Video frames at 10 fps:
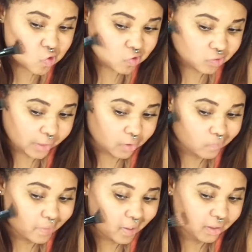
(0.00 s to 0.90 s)
So I go
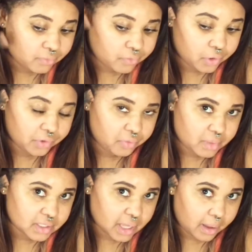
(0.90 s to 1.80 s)
back and forth from the
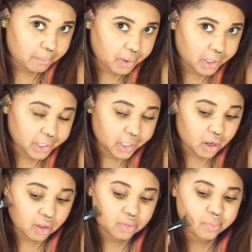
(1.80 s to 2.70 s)
top part
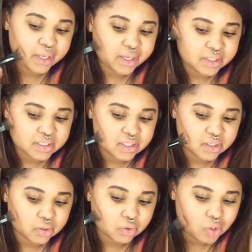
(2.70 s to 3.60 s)
all the way
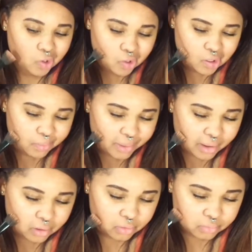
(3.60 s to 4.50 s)
until
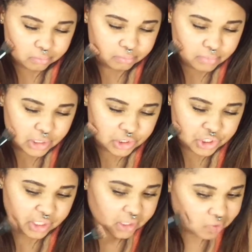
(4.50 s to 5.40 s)
about
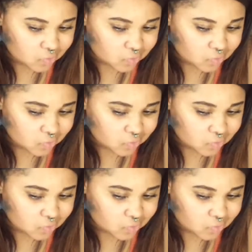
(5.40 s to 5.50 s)
mid-cheek.